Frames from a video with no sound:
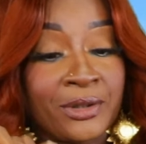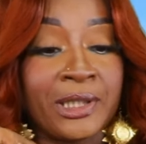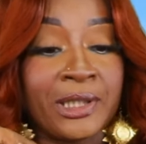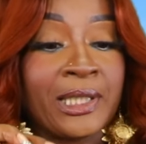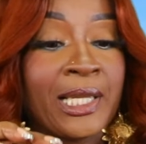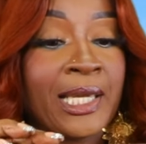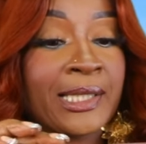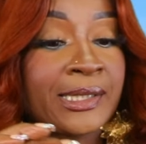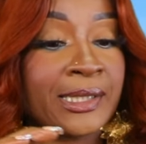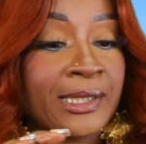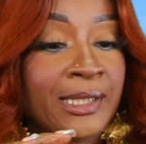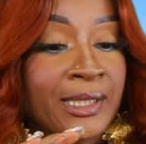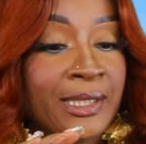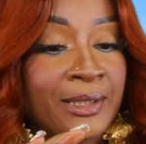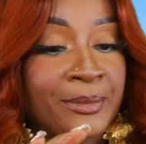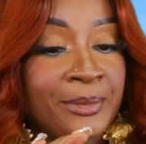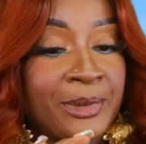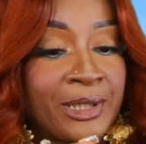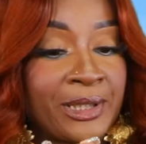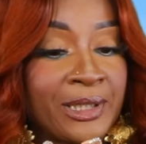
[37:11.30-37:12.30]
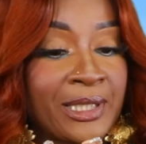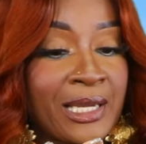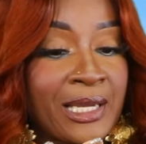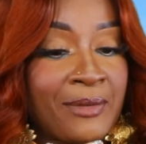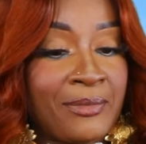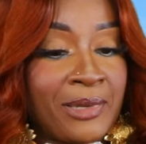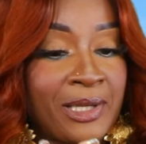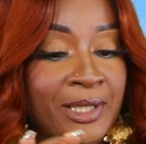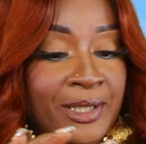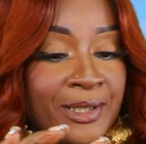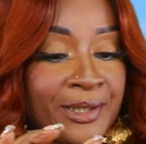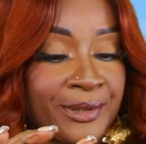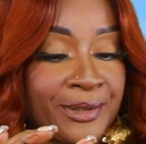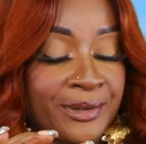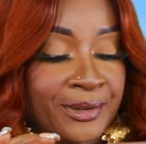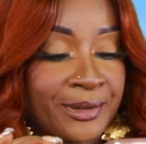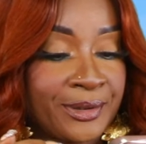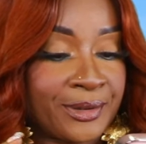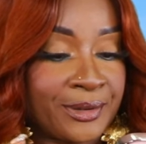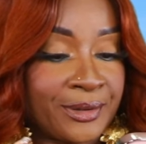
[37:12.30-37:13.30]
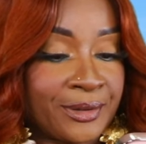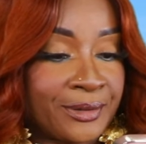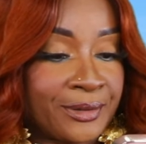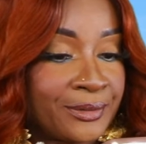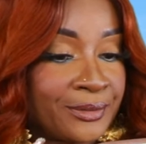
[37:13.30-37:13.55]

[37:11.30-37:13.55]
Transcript: good luck to them, honey. God bless.